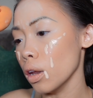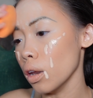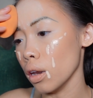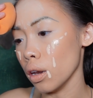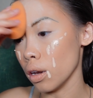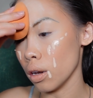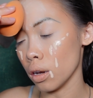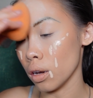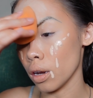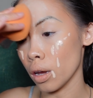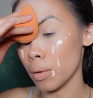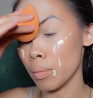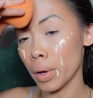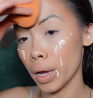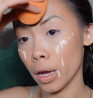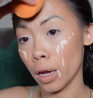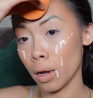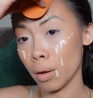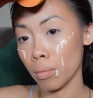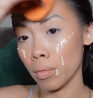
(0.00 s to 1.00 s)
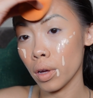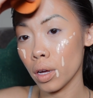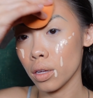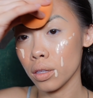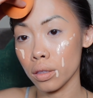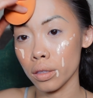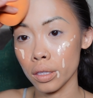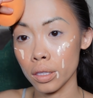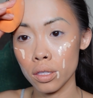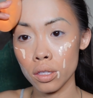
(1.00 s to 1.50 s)
No ma'am,
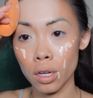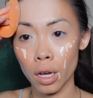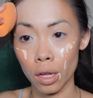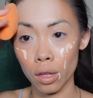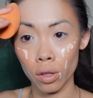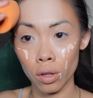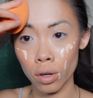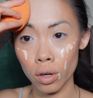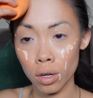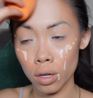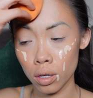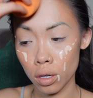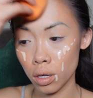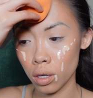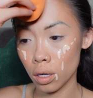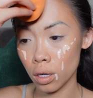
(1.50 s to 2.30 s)
this color